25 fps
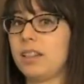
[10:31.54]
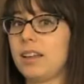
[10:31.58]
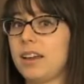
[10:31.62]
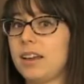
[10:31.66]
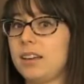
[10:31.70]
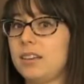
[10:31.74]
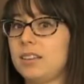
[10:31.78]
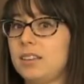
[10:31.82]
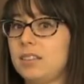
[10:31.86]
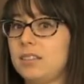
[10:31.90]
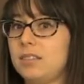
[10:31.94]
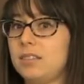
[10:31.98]

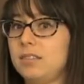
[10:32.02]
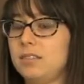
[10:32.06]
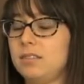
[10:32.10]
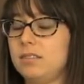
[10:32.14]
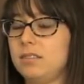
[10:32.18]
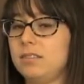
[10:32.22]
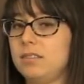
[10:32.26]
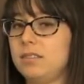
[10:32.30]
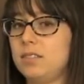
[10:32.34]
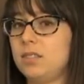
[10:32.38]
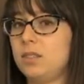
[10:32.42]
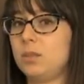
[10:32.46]
like
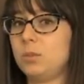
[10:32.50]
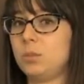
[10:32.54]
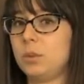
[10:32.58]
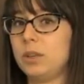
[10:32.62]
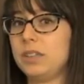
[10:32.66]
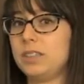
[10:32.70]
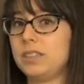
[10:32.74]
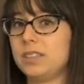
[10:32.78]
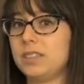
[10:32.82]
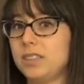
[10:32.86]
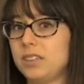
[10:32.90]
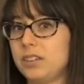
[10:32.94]

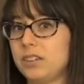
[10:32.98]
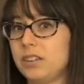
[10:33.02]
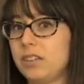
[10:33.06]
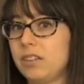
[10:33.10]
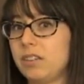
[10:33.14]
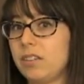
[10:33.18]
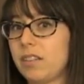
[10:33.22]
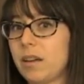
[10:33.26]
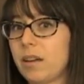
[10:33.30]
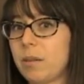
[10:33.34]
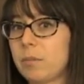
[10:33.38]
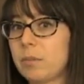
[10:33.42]
sweetened
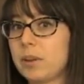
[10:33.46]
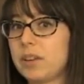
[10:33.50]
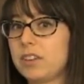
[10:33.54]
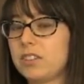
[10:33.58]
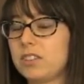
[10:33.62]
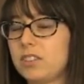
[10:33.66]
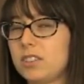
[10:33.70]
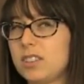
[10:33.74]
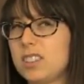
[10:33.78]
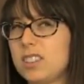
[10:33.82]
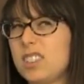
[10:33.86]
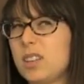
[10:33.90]
cereal that
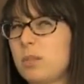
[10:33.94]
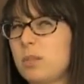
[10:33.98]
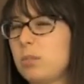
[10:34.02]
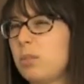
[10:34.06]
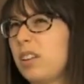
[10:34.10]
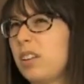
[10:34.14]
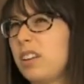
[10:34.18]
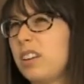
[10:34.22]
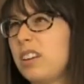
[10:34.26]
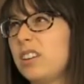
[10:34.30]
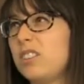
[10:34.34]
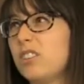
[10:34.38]
much, except
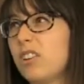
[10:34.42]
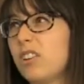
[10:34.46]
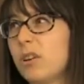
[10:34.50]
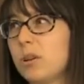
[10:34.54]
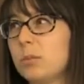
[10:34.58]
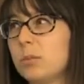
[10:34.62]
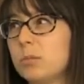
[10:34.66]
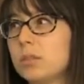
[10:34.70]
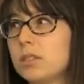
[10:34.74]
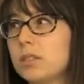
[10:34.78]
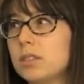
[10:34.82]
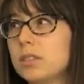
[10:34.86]
Lucky
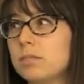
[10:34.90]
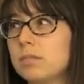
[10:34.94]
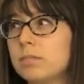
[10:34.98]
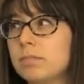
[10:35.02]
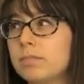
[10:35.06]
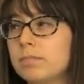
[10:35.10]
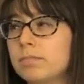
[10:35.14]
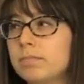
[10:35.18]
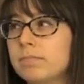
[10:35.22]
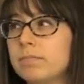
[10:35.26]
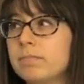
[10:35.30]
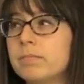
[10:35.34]
Charms.
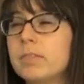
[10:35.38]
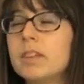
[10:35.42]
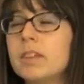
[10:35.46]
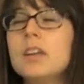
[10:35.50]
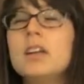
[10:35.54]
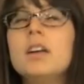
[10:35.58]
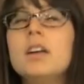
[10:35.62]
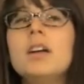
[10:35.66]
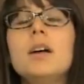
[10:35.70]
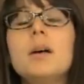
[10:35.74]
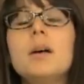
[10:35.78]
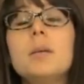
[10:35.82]
Mm.
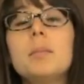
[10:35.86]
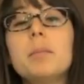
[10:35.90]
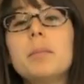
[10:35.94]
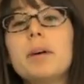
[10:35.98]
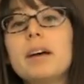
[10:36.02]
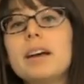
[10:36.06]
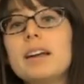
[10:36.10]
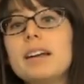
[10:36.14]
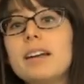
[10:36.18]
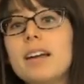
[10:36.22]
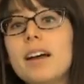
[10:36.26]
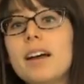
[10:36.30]

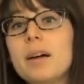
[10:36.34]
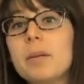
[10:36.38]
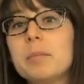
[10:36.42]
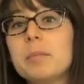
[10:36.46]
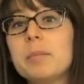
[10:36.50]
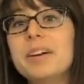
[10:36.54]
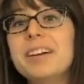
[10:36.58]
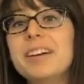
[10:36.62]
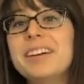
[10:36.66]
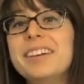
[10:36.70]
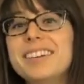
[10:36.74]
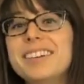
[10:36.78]
But um,